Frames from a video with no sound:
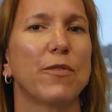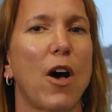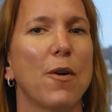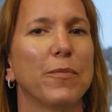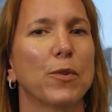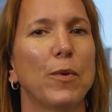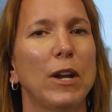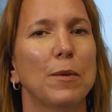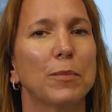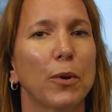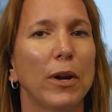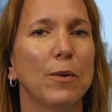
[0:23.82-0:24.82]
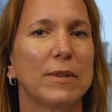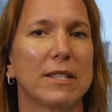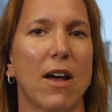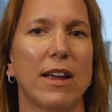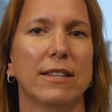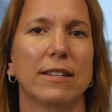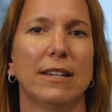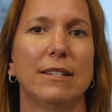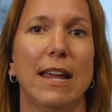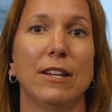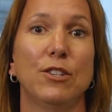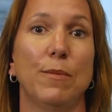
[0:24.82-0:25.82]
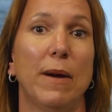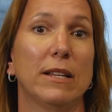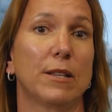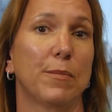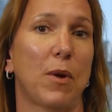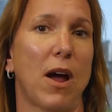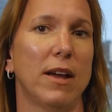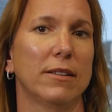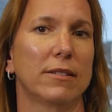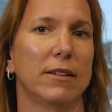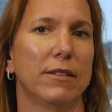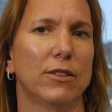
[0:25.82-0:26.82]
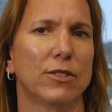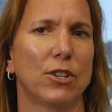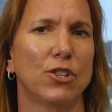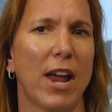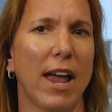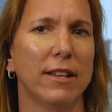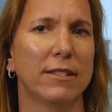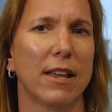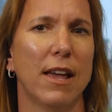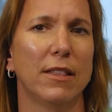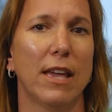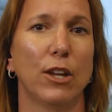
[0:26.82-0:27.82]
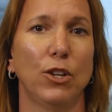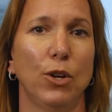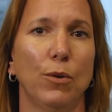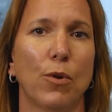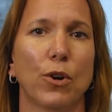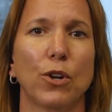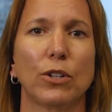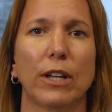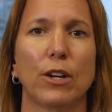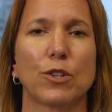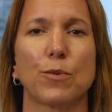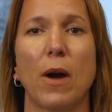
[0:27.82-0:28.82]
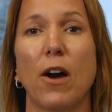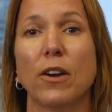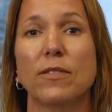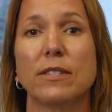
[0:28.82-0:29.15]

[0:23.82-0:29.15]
of all, when an employee resigns, it takes you by surprise. There's a chance that you or your leaders were out of